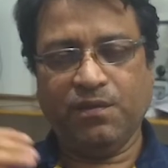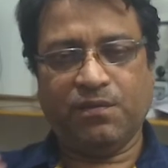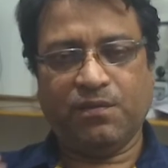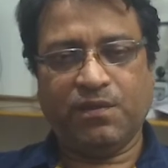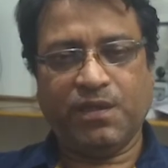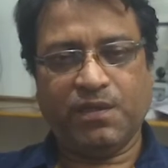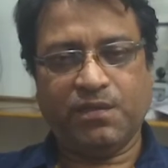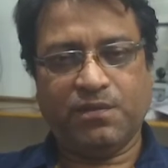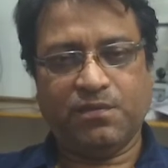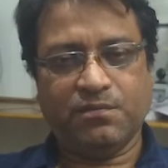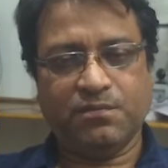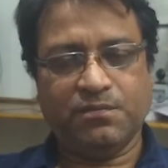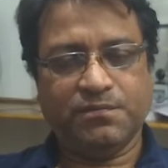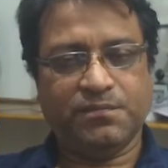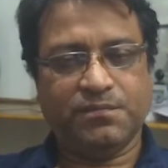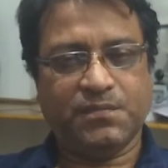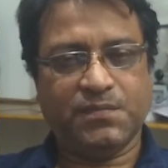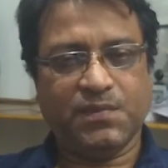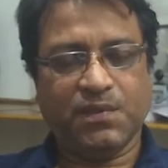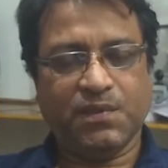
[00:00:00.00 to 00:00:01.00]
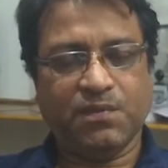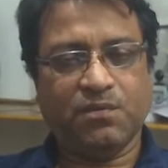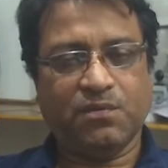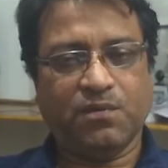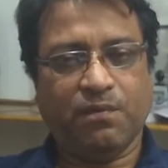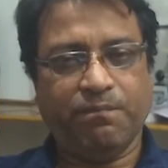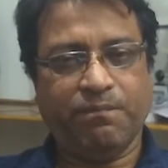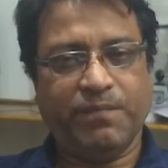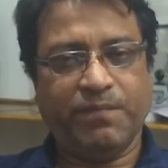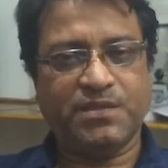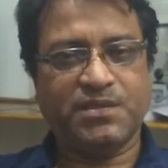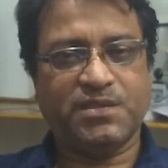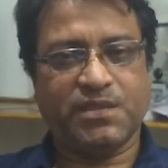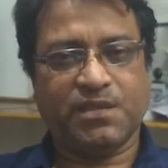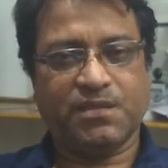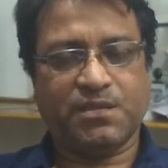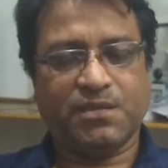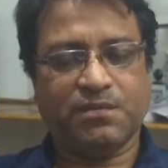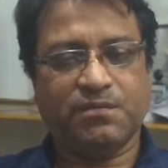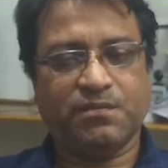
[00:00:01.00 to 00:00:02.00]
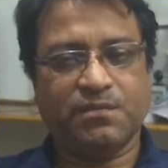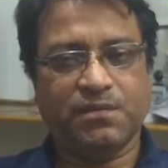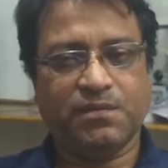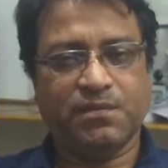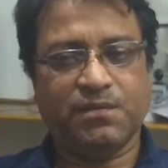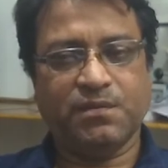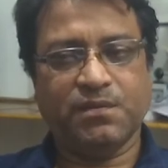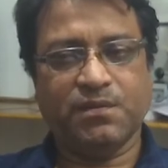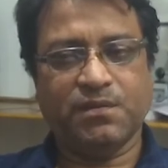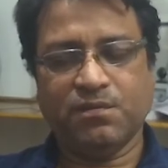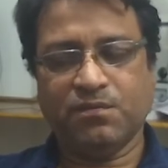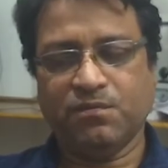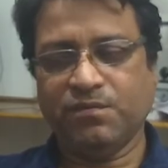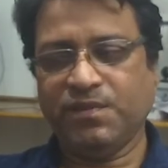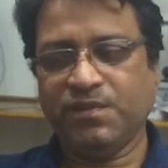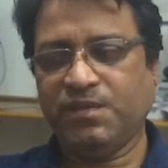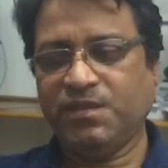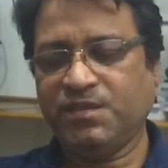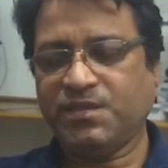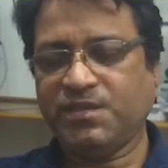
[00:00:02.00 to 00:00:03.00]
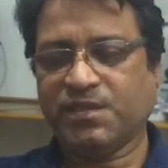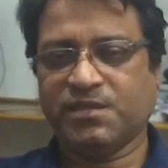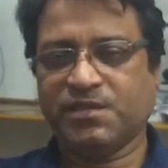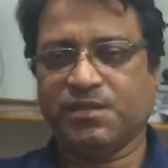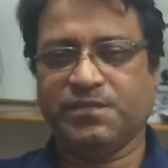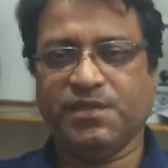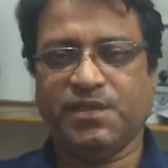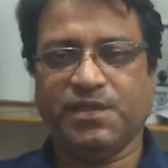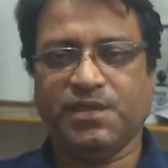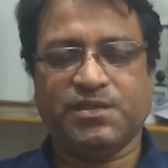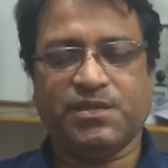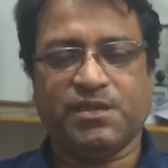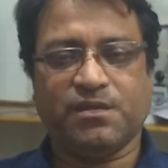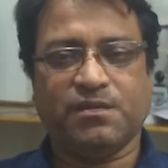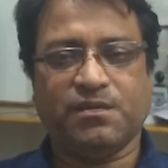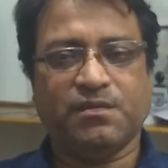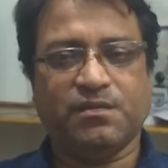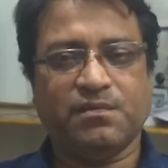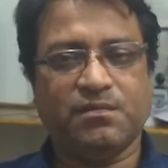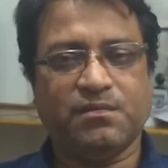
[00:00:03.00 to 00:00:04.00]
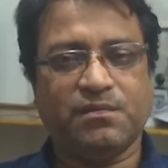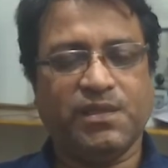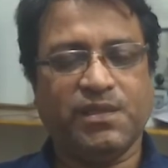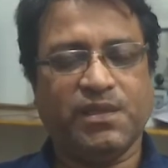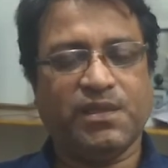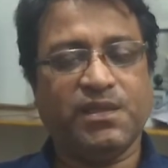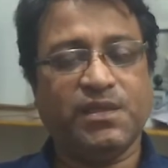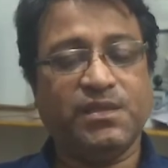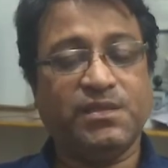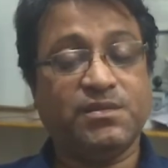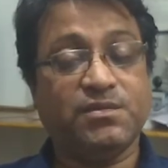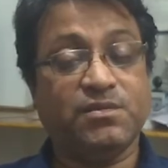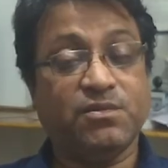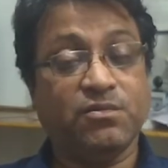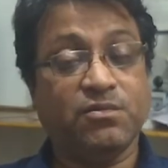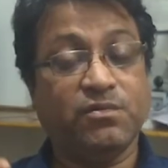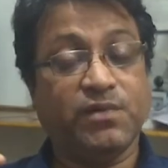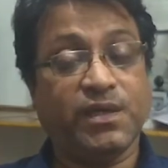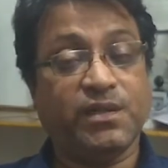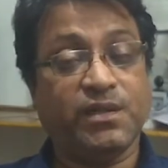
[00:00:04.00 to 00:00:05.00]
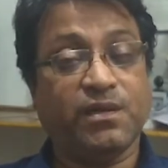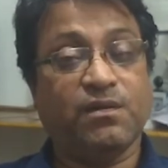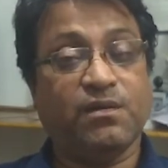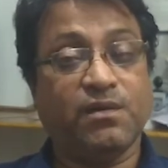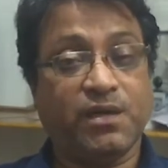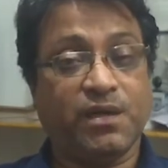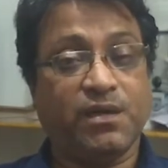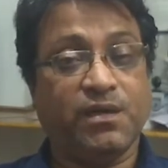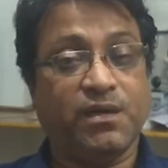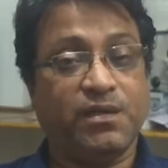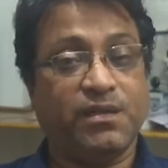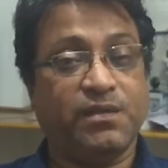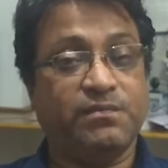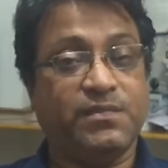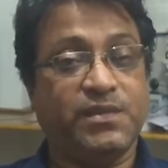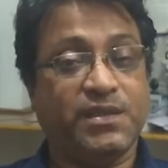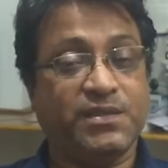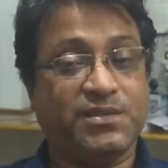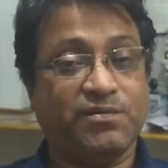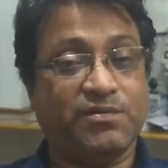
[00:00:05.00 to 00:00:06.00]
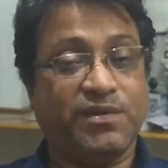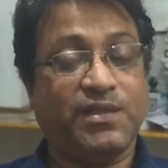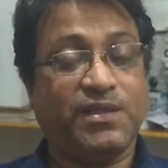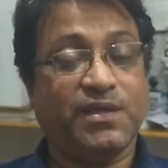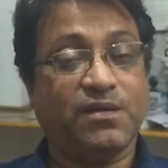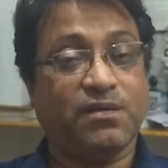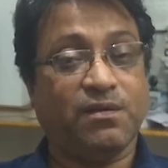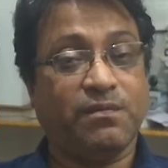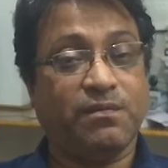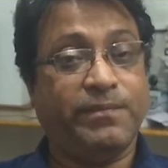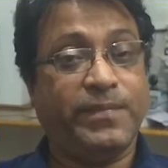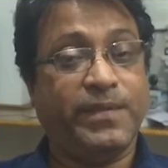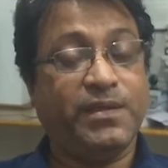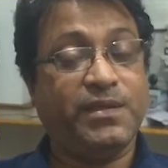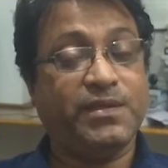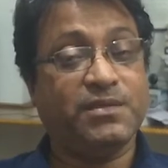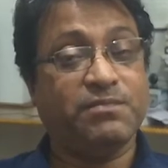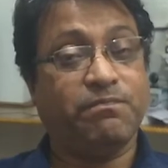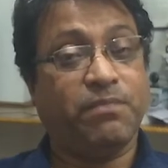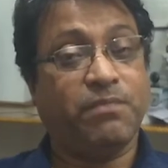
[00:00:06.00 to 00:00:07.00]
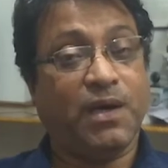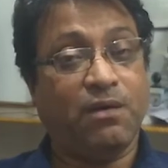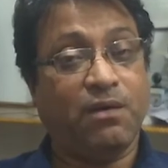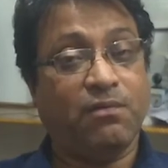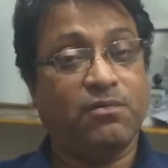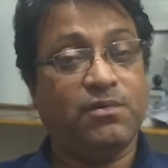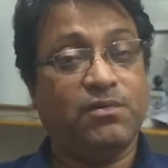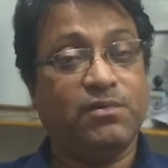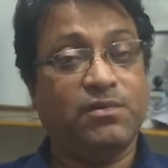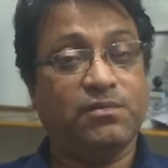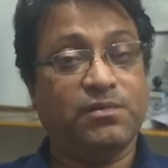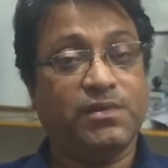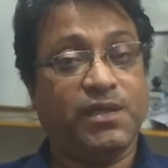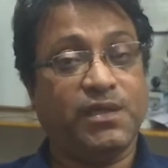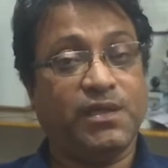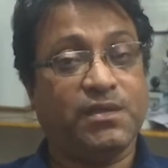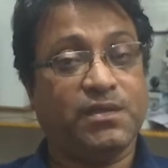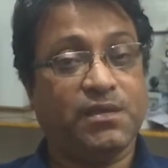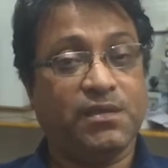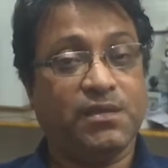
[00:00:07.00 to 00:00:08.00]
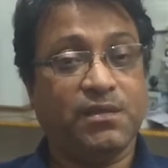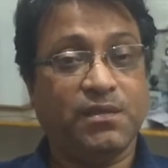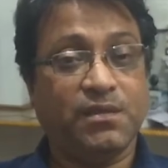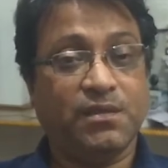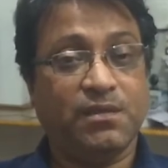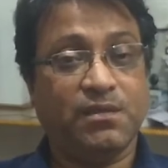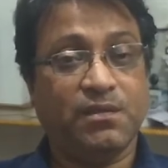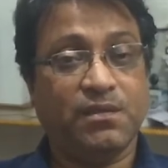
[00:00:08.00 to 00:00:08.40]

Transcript: In order to compensate with this examination, there is no other alternative. That's why the government is bound to take